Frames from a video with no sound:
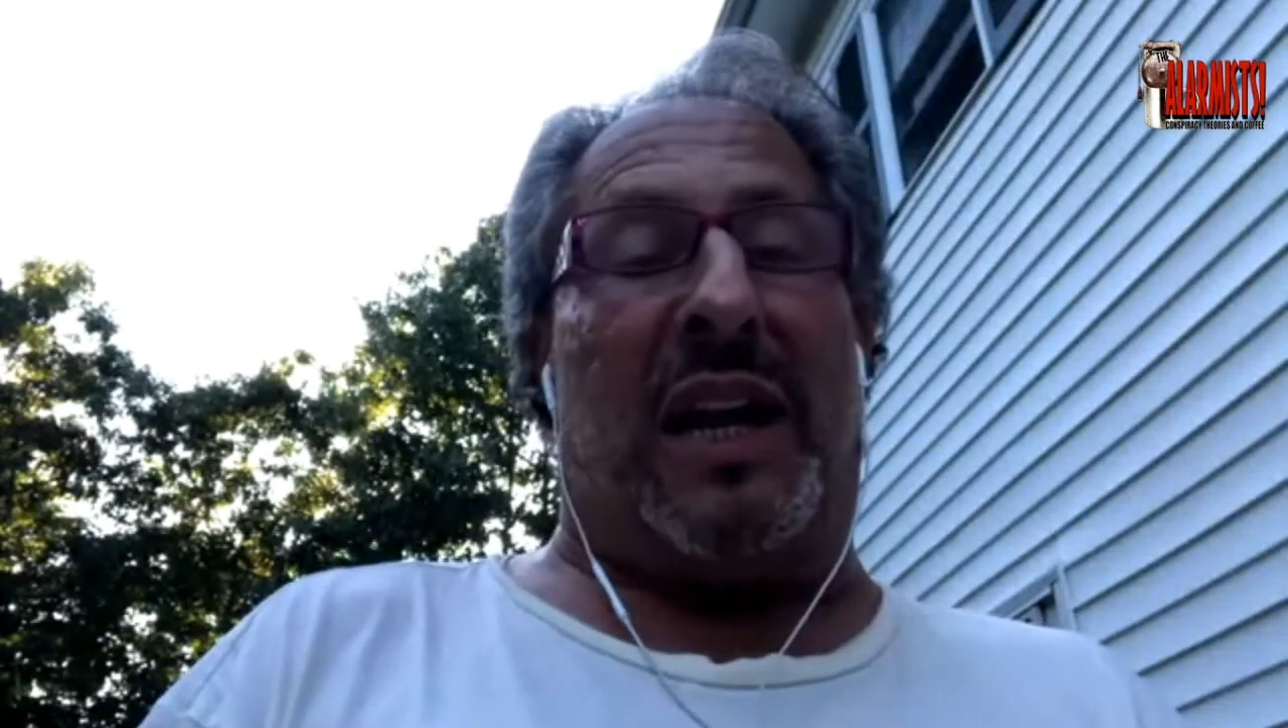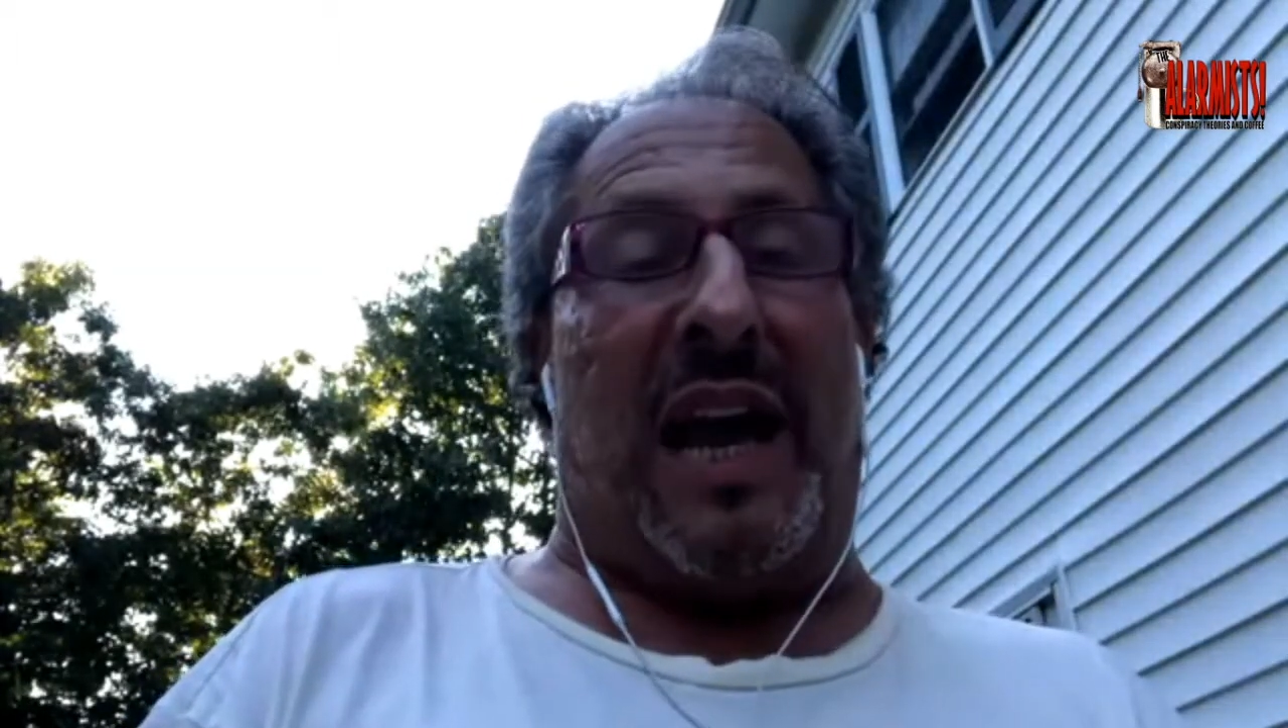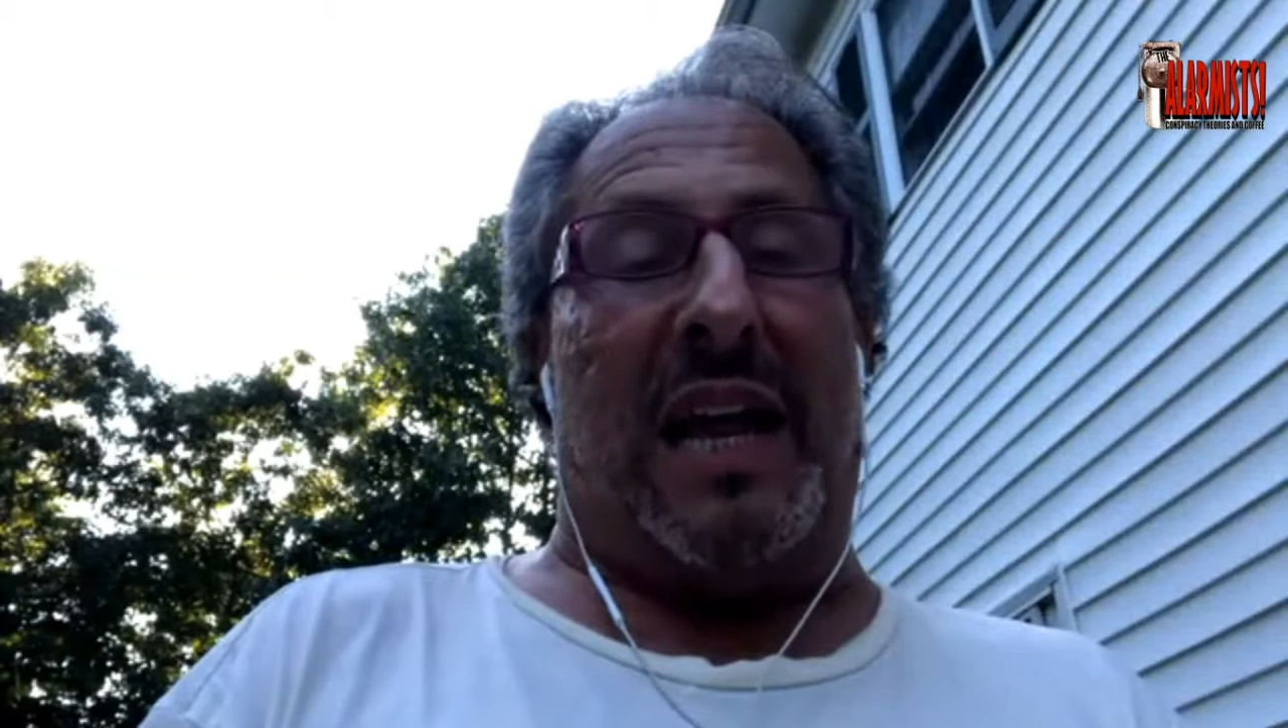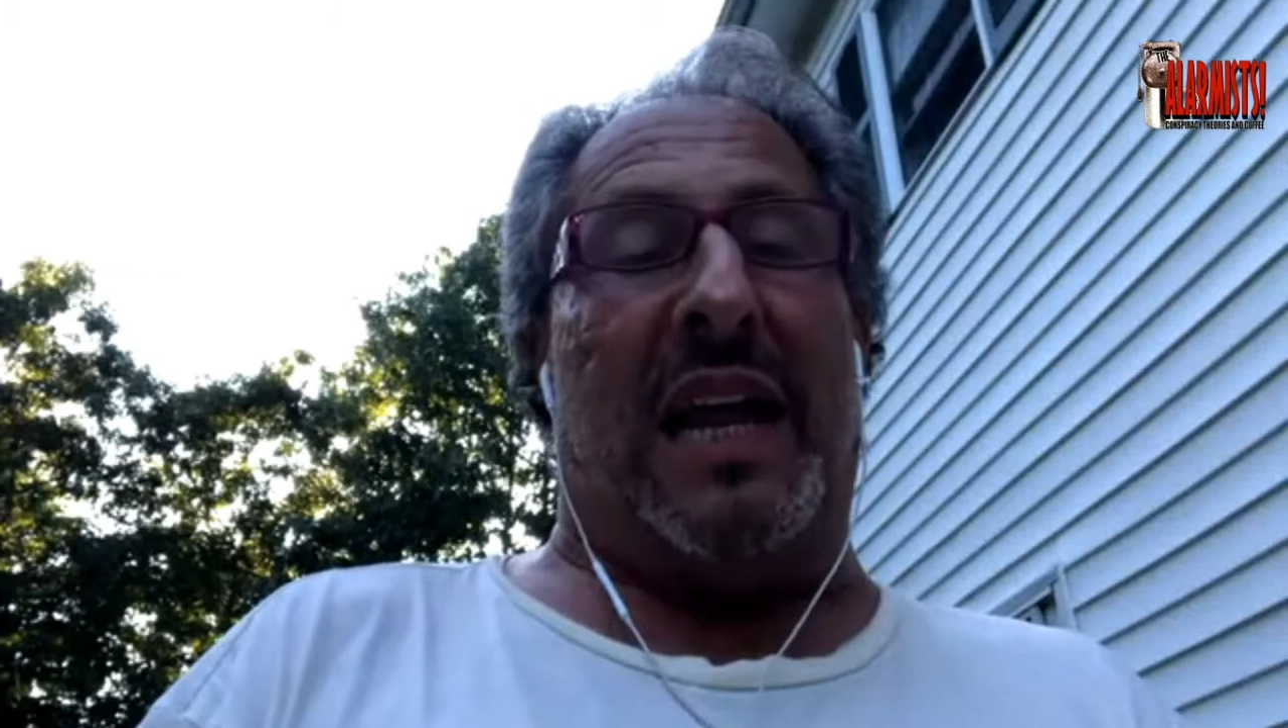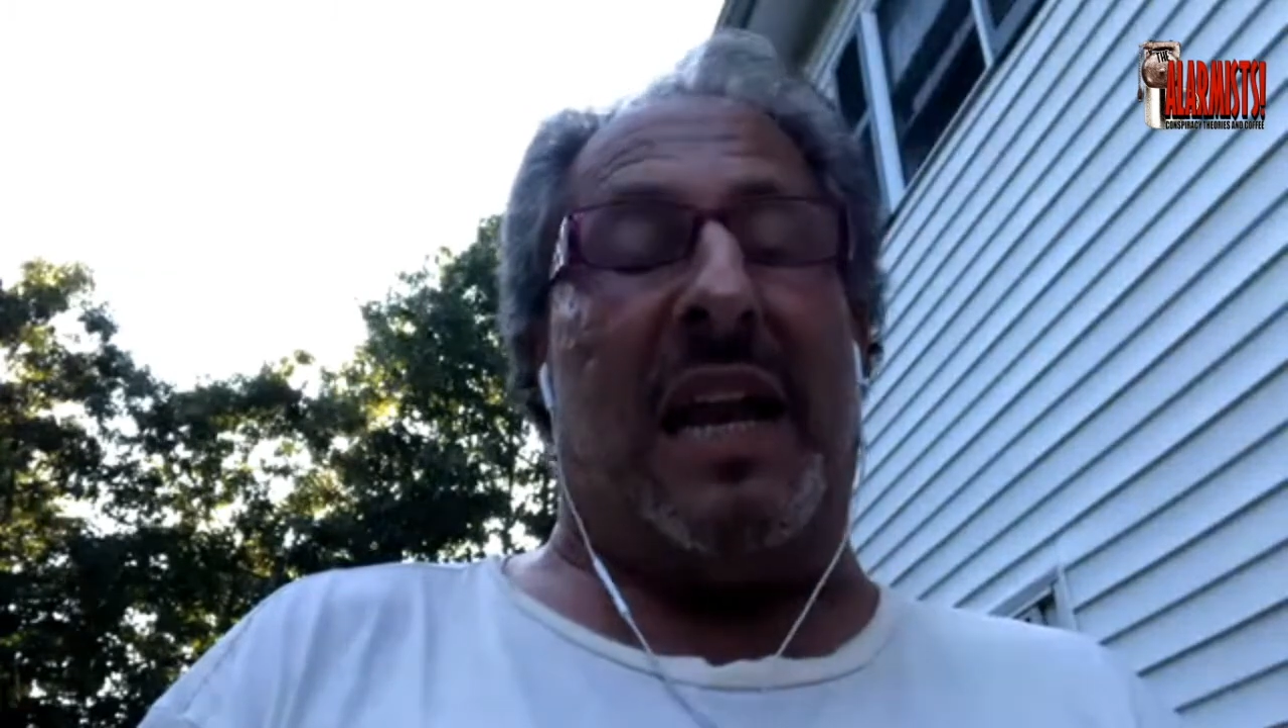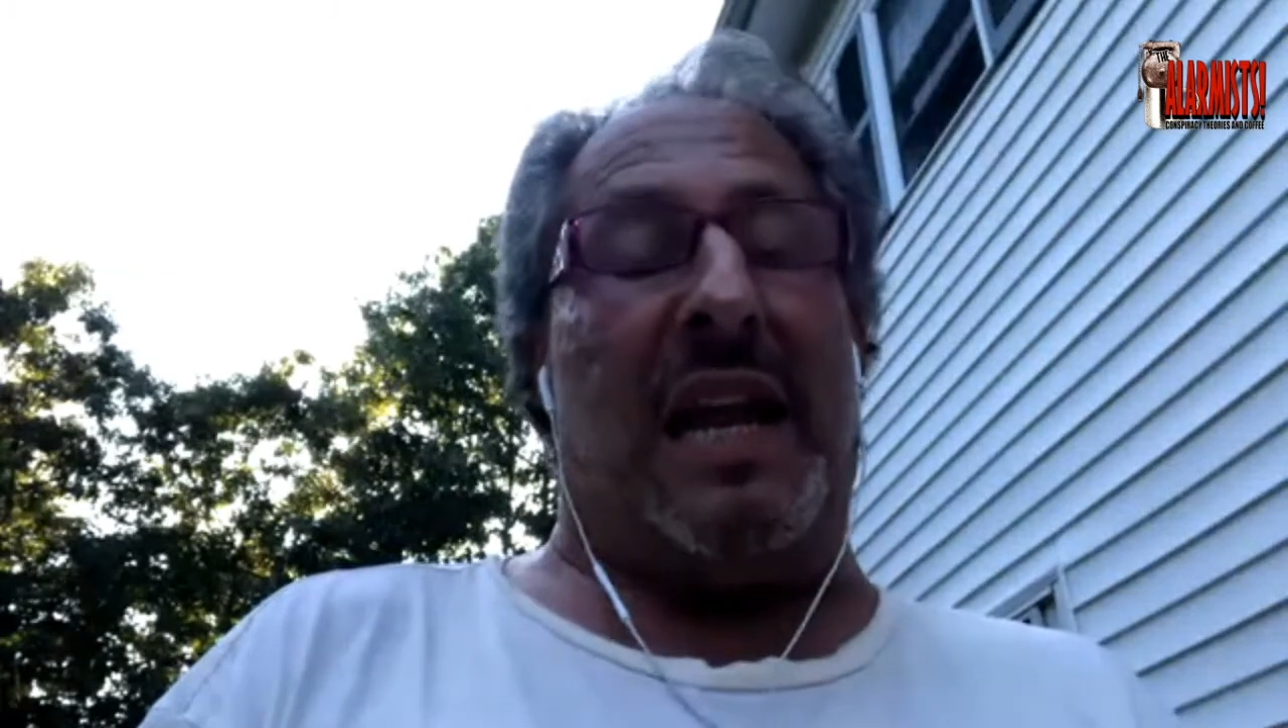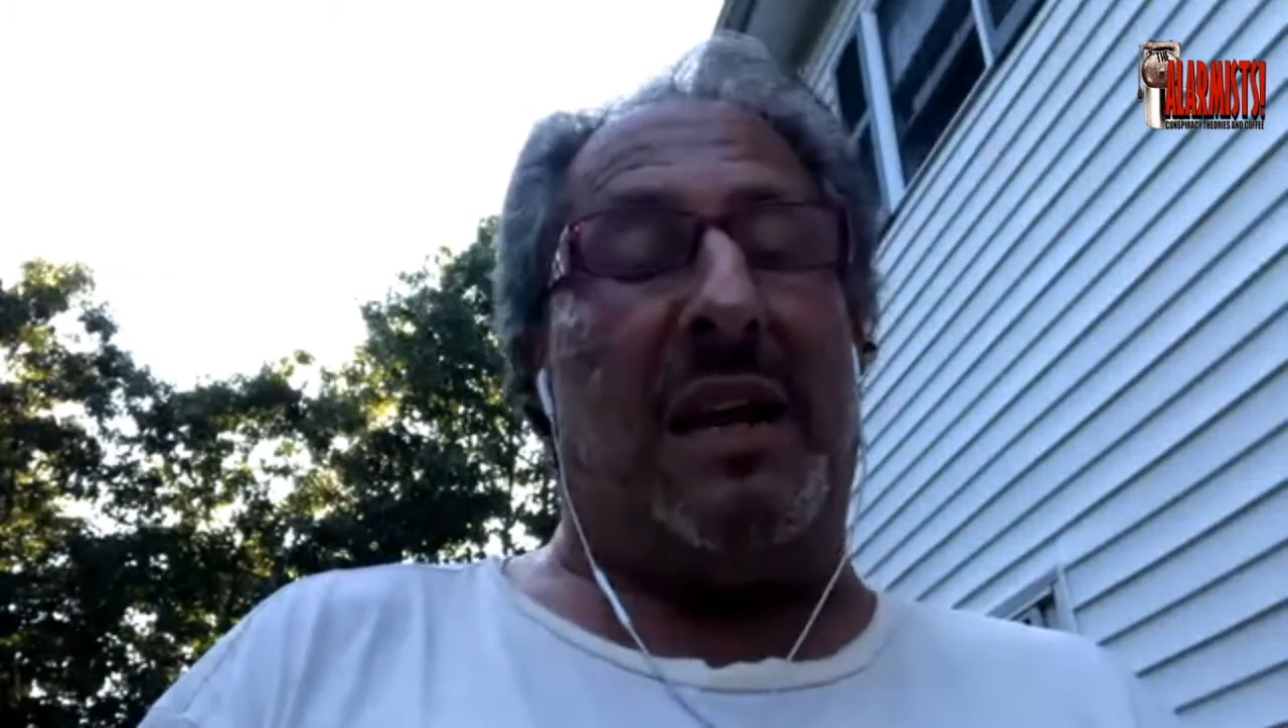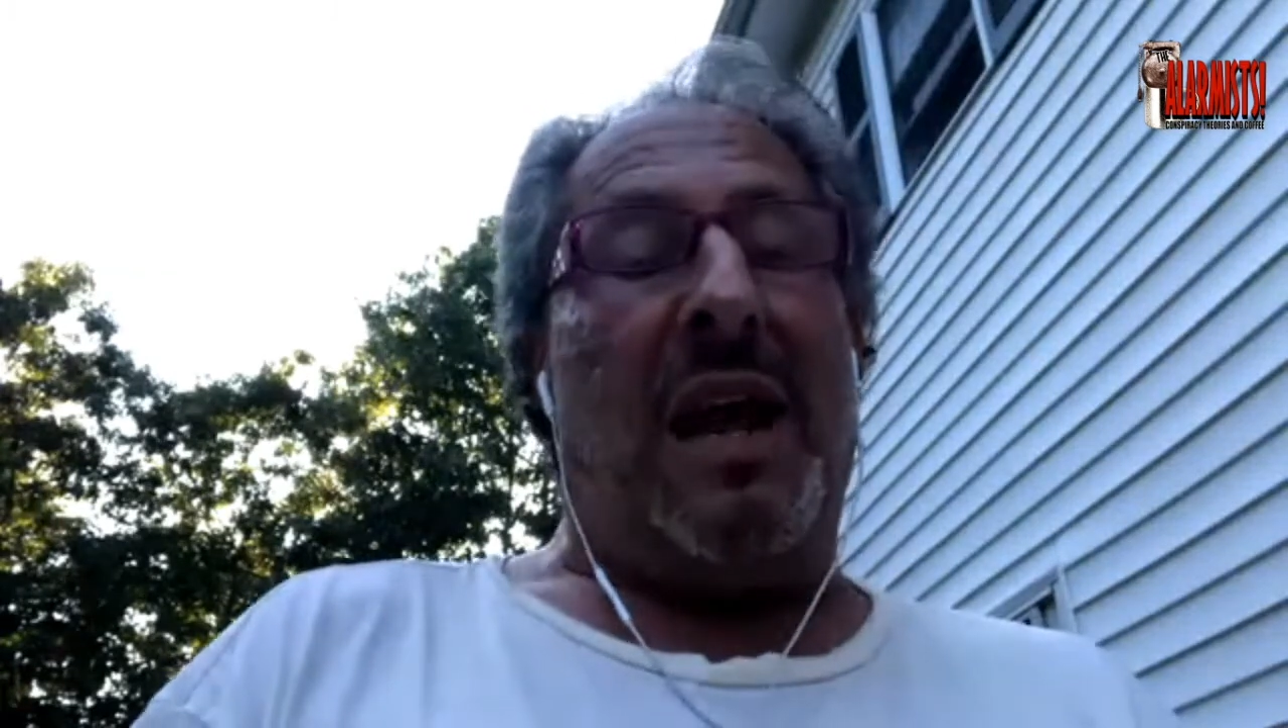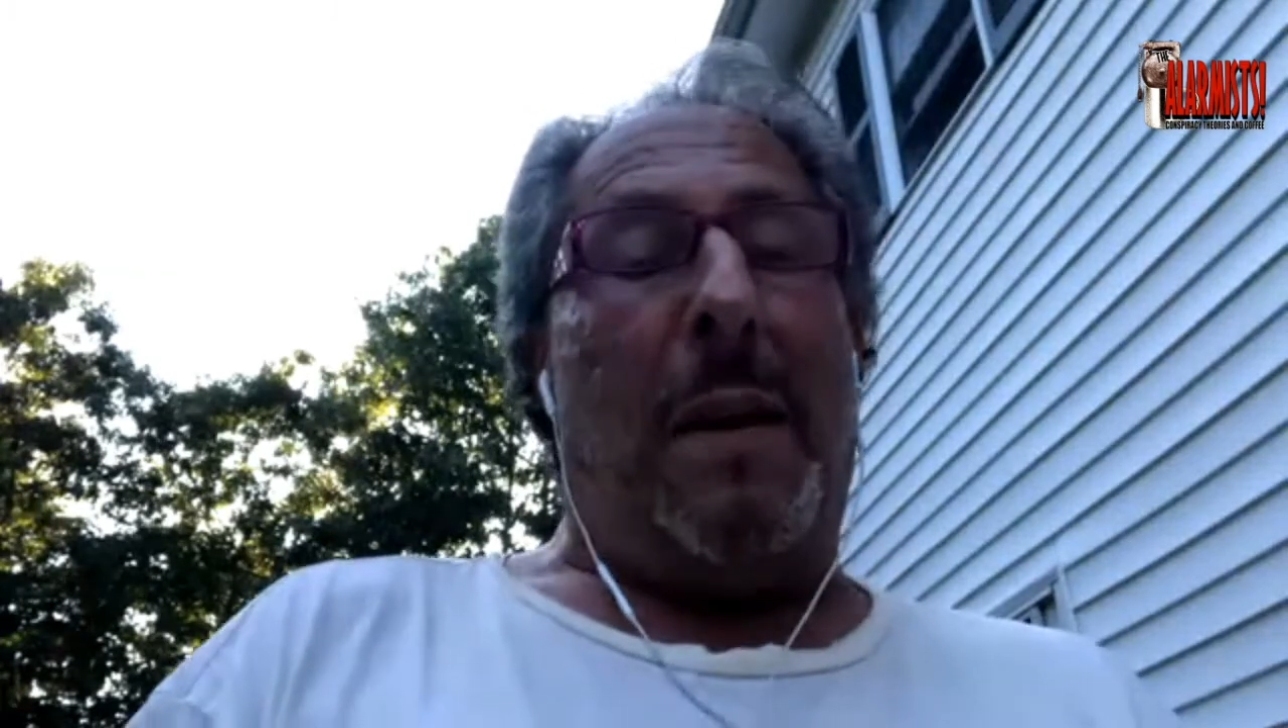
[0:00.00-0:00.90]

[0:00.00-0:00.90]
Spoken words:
get in it